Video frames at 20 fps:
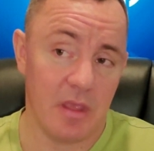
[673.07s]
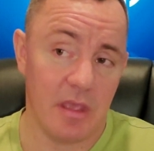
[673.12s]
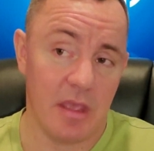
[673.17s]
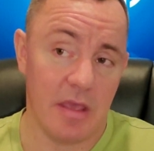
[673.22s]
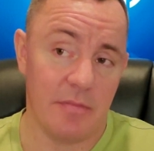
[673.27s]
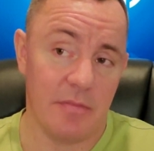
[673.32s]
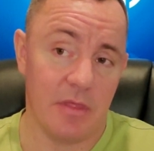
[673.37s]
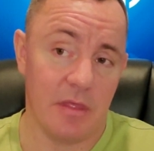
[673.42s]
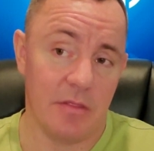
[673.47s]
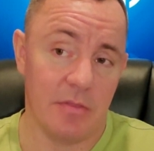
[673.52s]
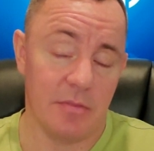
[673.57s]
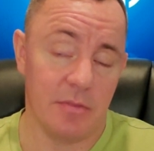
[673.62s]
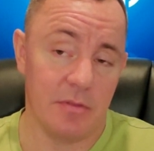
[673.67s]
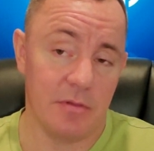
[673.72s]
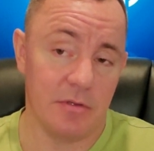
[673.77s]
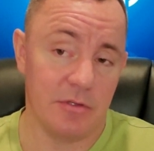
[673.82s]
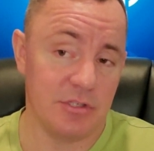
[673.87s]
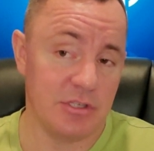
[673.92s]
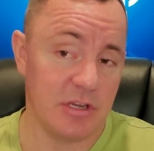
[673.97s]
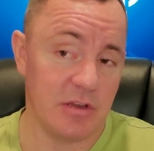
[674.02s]
and that
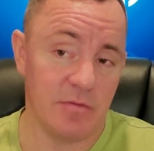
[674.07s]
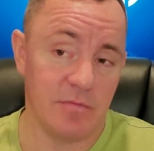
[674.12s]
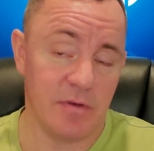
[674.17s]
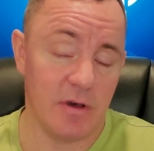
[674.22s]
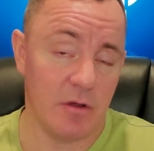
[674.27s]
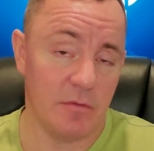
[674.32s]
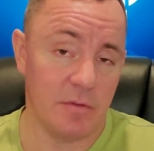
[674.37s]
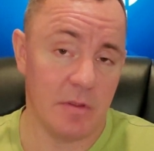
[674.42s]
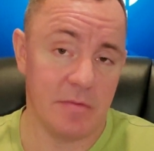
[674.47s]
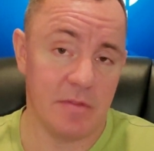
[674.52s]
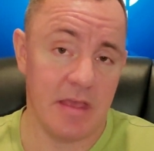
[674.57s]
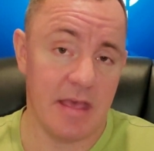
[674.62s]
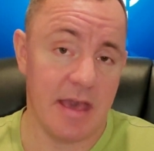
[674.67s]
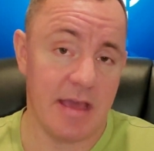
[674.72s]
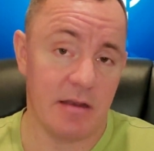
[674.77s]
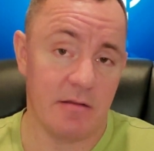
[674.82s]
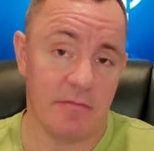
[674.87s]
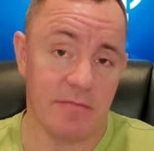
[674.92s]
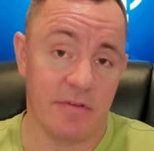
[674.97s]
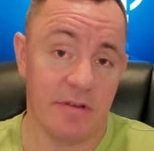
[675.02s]
she felt that they
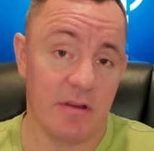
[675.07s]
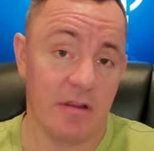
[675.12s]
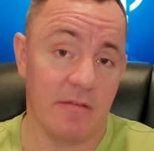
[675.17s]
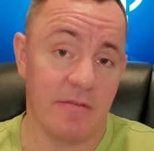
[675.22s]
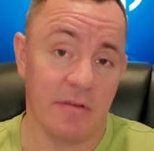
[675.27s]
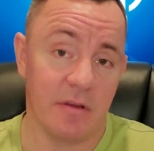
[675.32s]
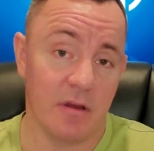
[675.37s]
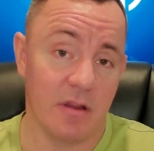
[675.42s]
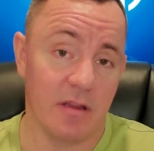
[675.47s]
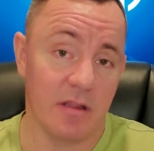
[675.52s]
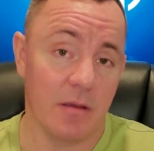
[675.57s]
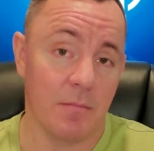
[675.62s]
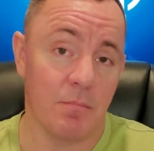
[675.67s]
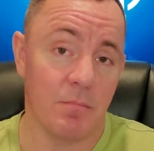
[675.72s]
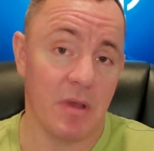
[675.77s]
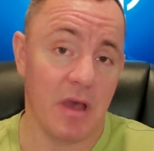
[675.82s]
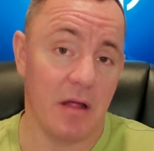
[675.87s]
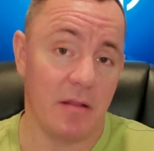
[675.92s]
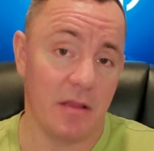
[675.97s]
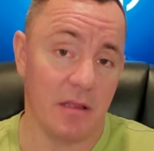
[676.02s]
had a very, very
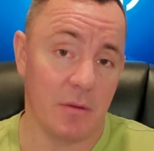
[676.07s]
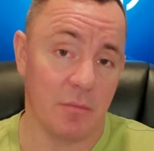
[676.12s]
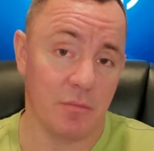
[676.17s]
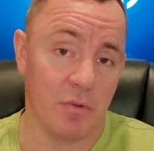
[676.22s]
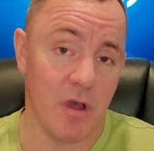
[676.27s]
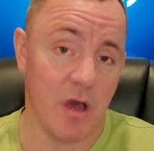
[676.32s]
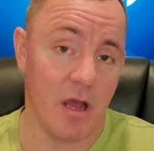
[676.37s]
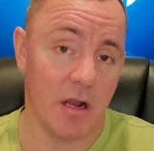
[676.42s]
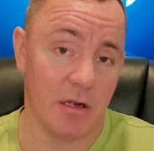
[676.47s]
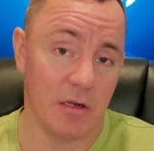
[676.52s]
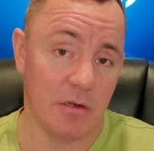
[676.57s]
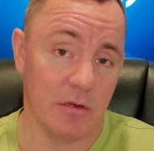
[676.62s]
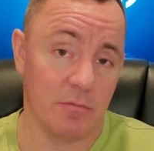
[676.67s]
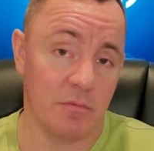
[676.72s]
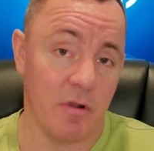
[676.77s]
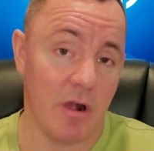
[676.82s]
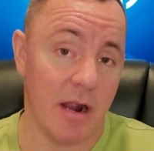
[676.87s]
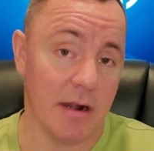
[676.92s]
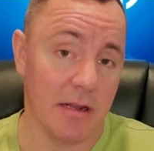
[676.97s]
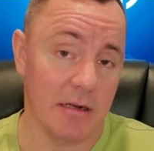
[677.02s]
compelling
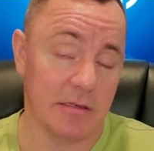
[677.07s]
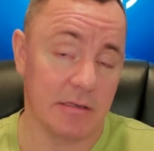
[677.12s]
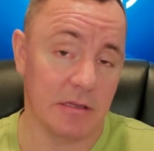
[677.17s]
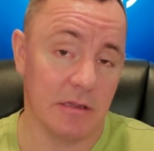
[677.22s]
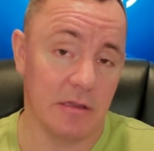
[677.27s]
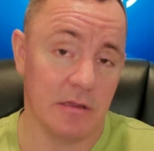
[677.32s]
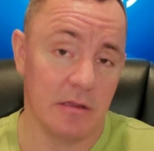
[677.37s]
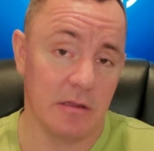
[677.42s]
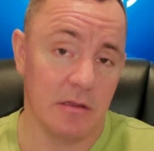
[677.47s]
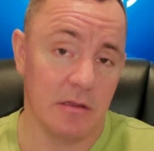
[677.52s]
product